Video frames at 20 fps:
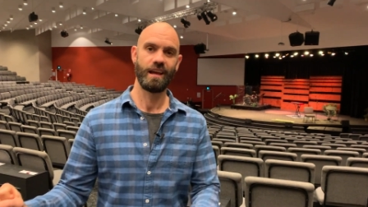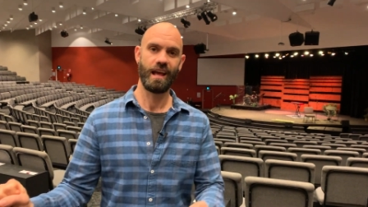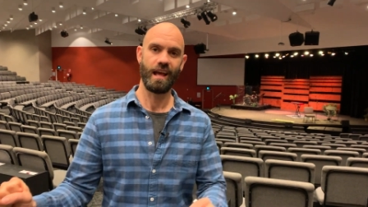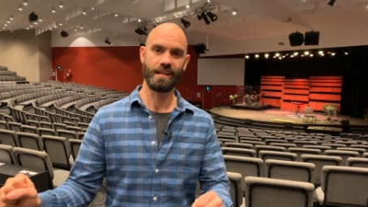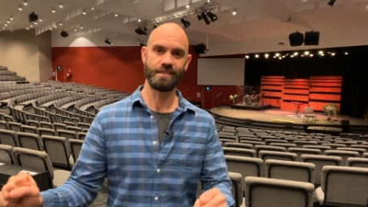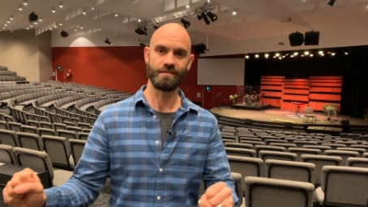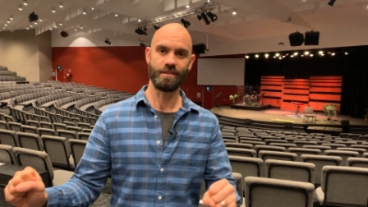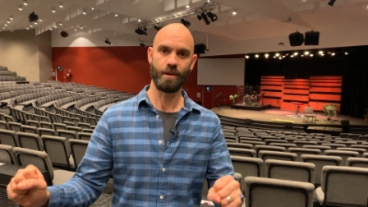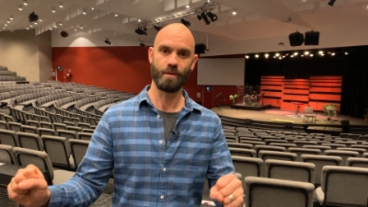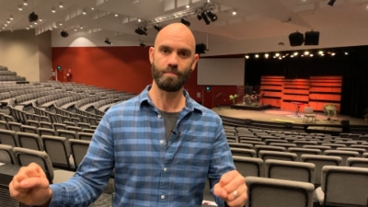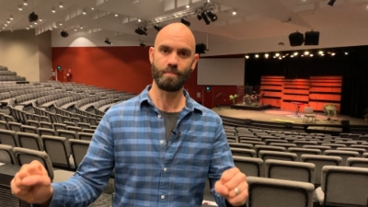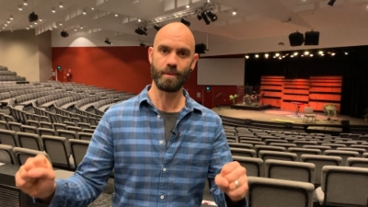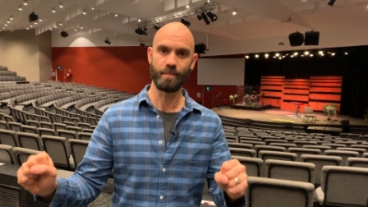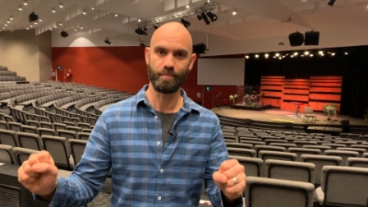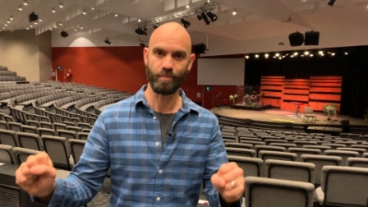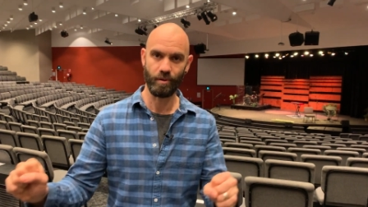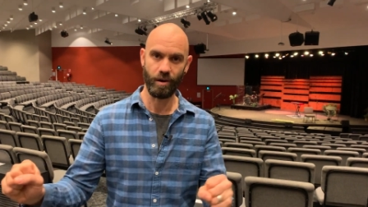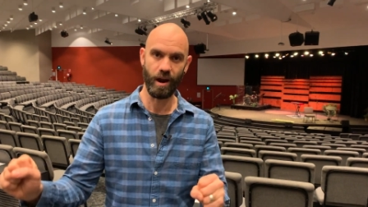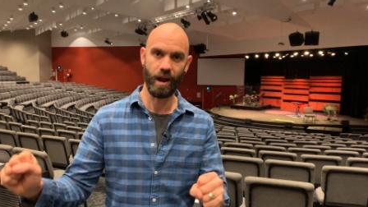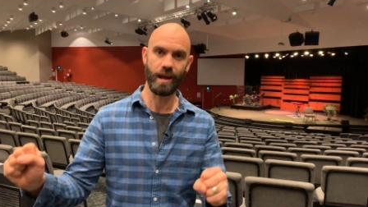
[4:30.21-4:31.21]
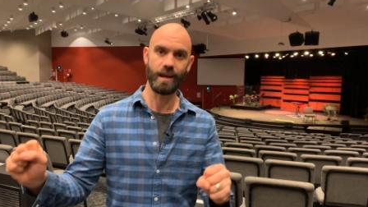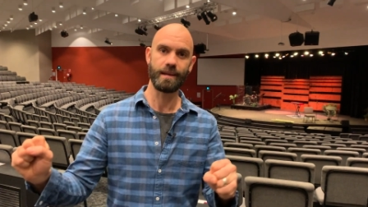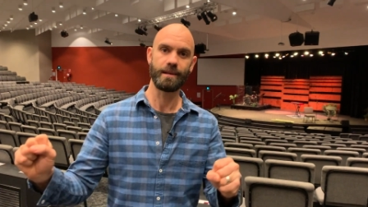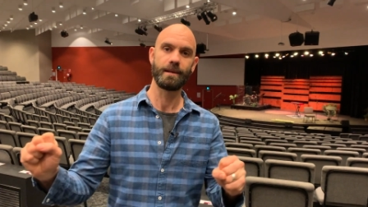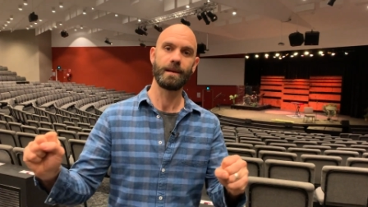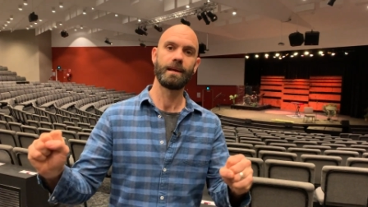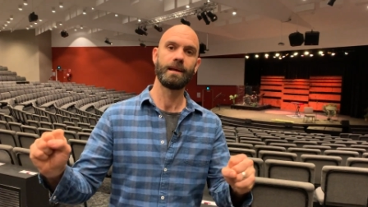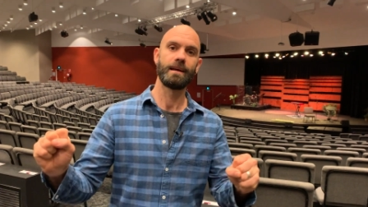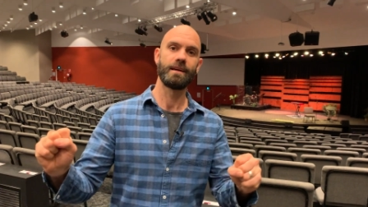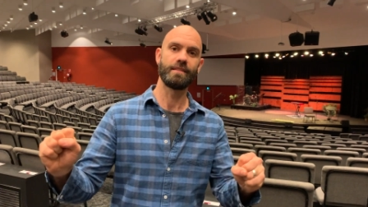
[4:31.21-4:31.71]
And so be praying
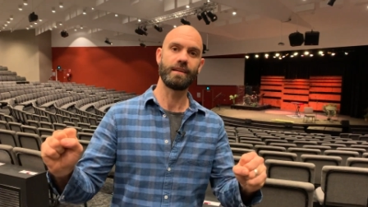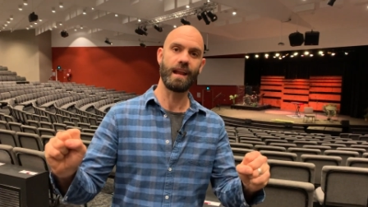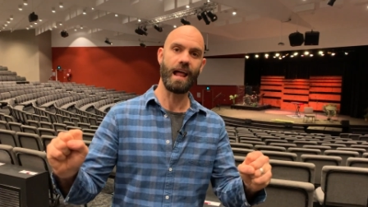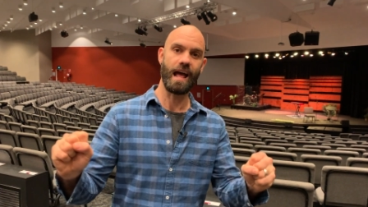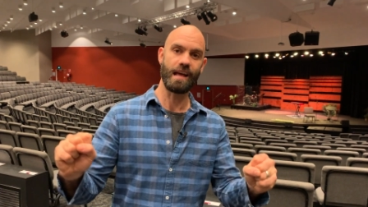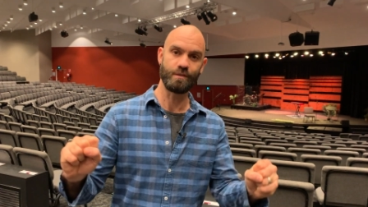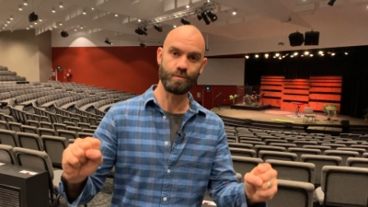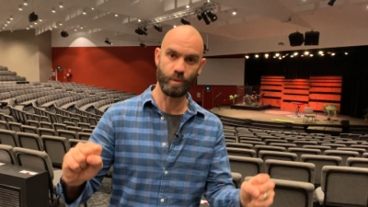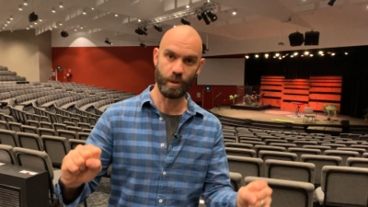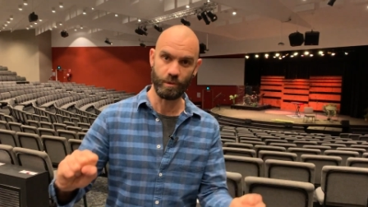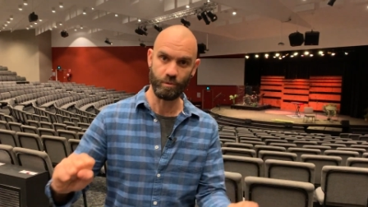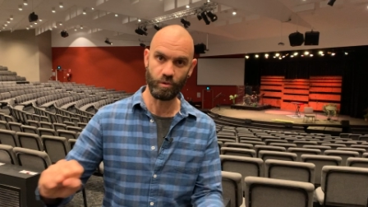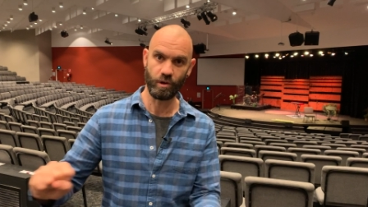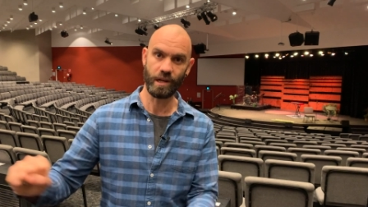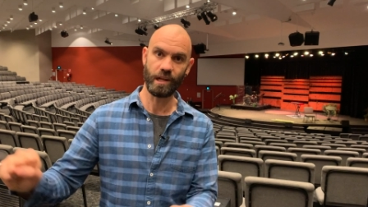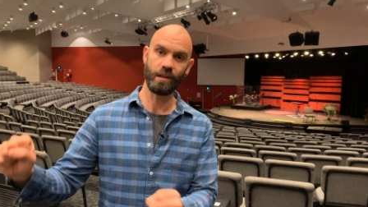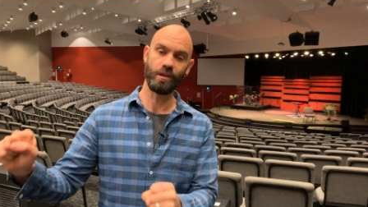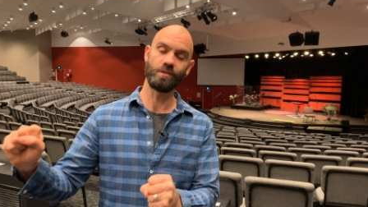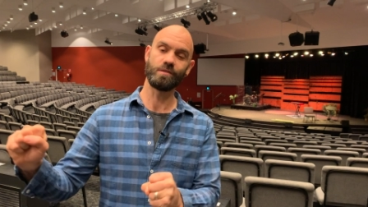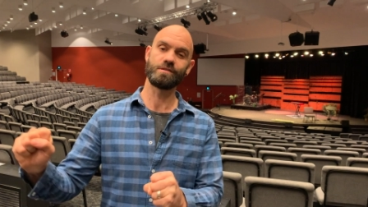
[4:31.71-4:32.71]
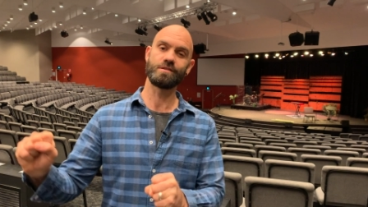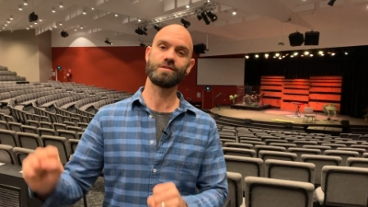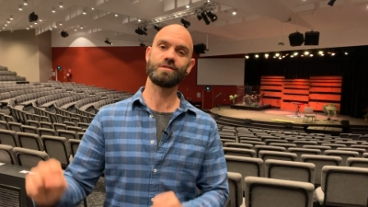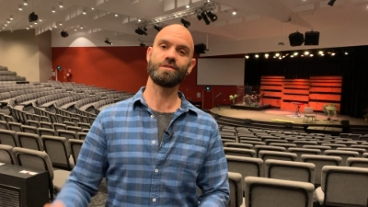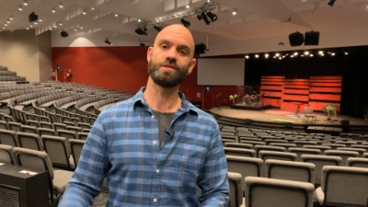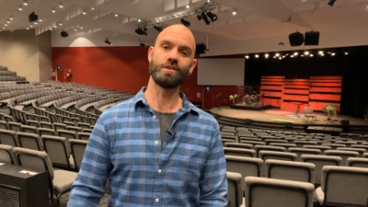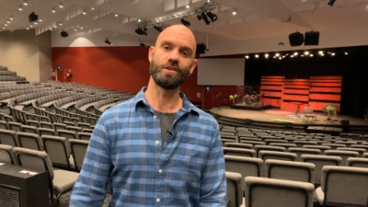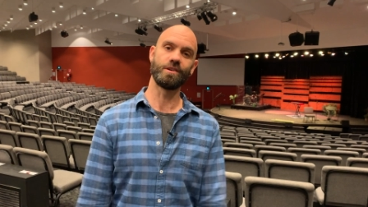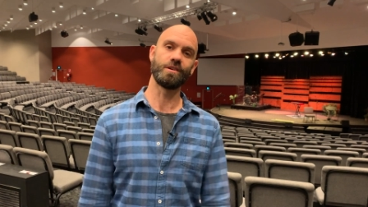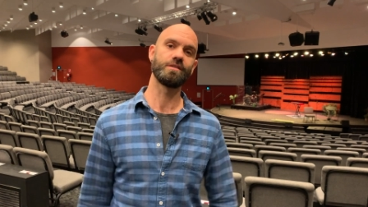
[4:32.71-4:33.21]
that as we relaunch
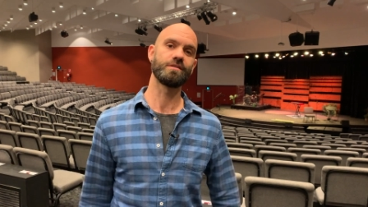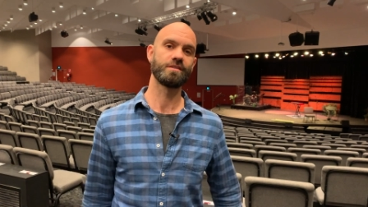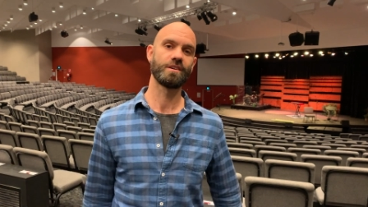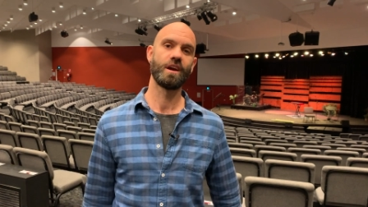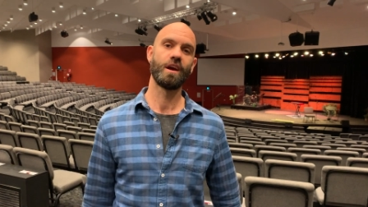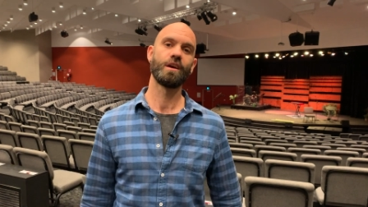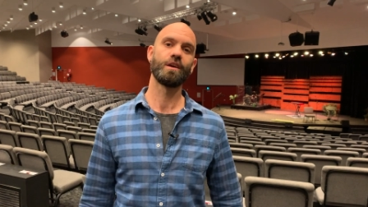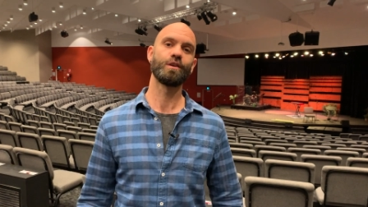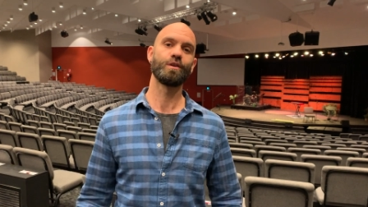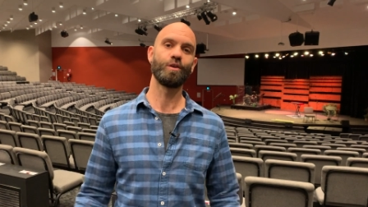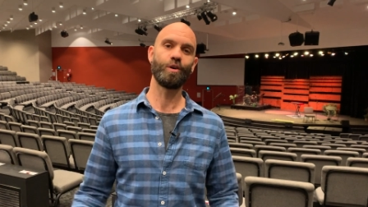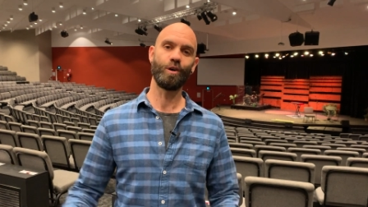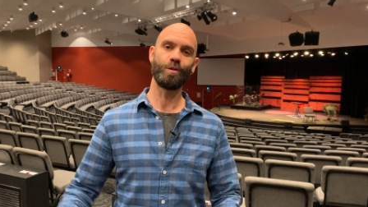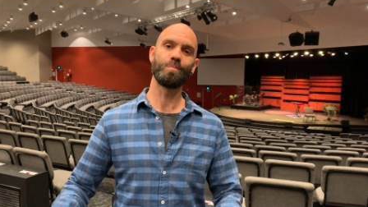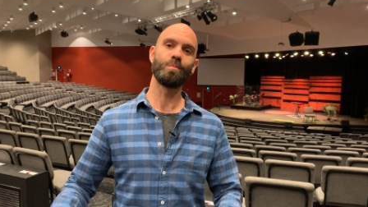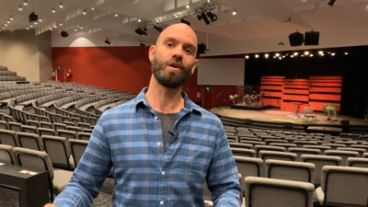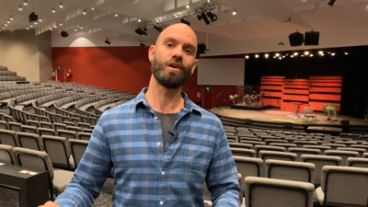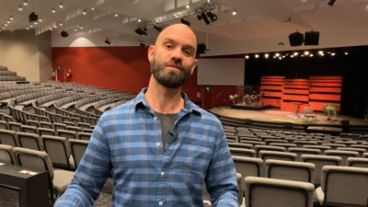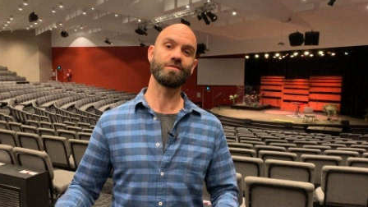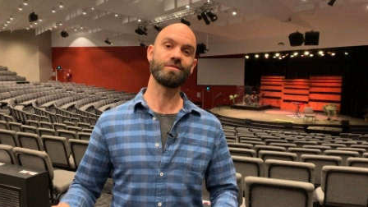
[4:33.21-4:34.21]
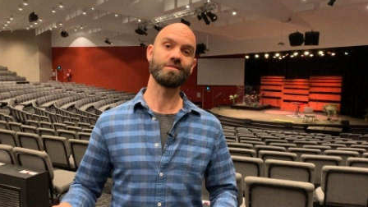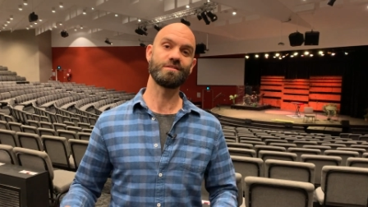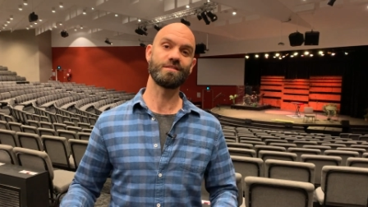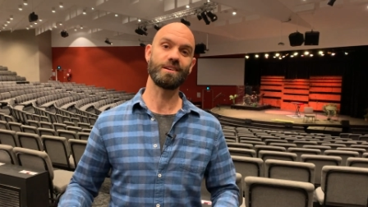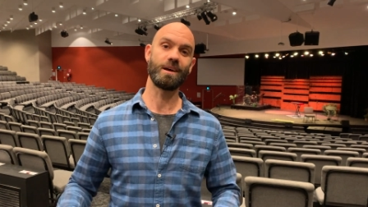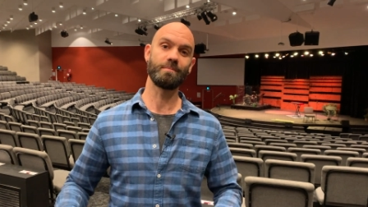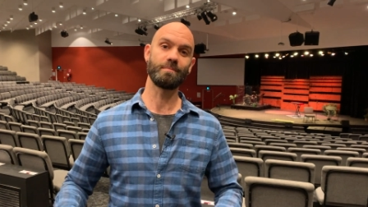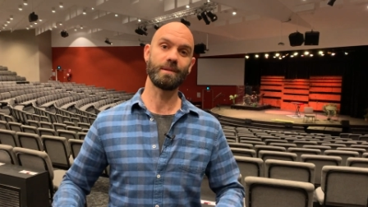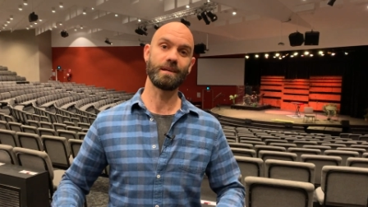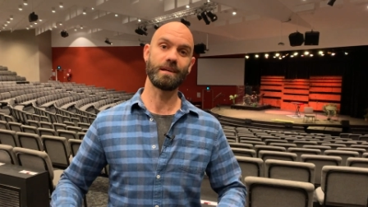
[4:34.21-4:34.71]
church, God might do
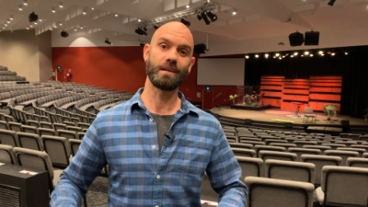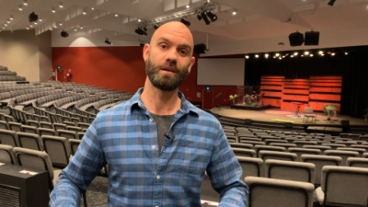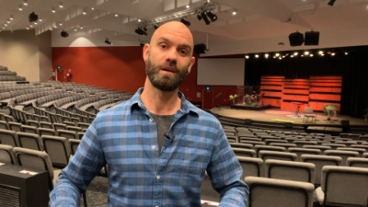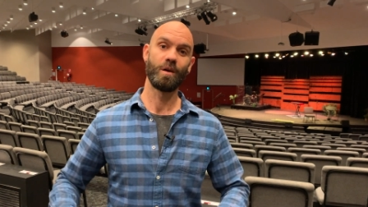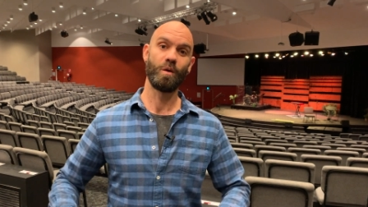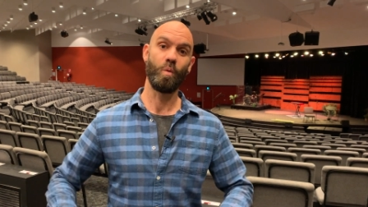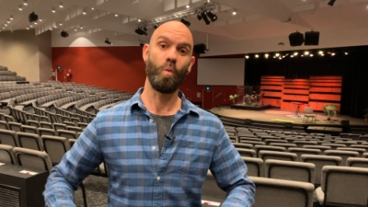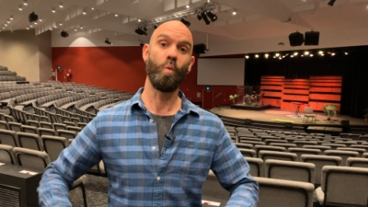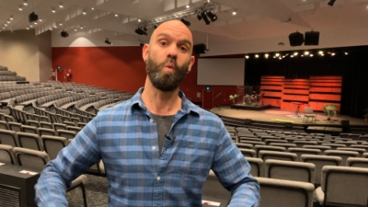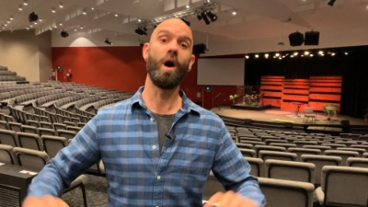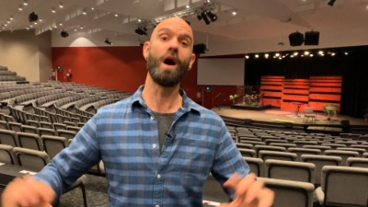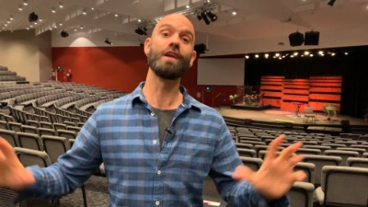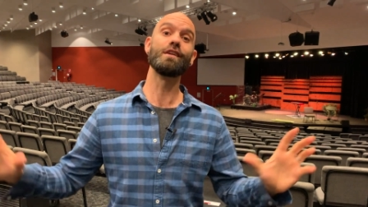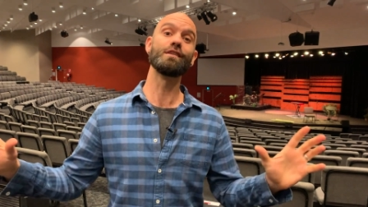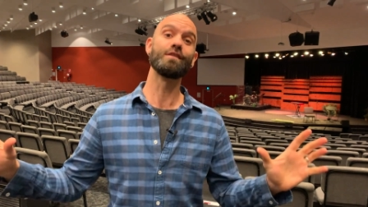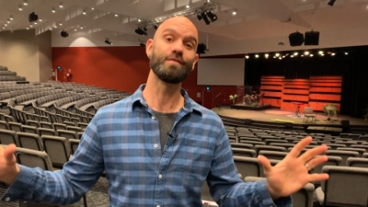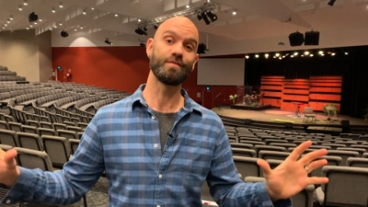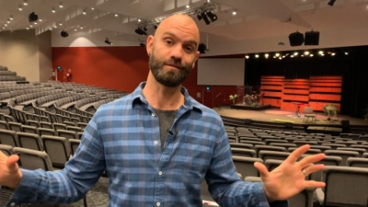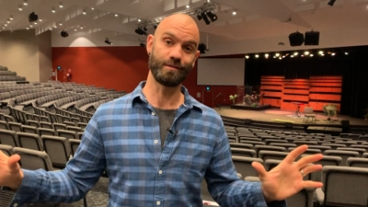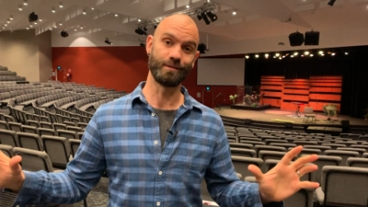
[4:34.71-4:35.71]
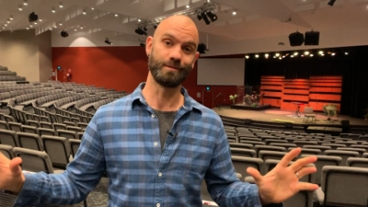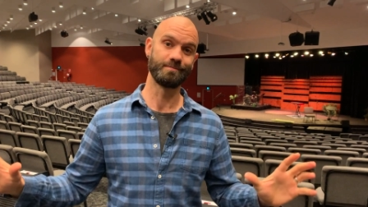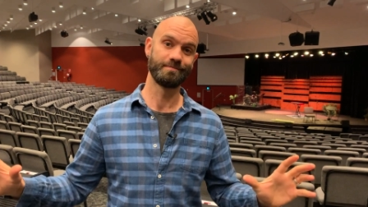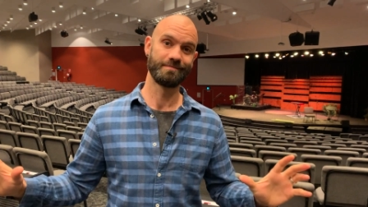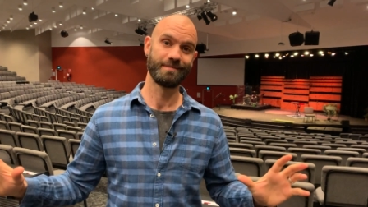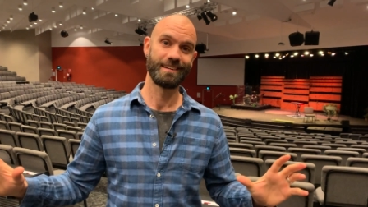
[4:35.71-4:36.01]
something wonderful,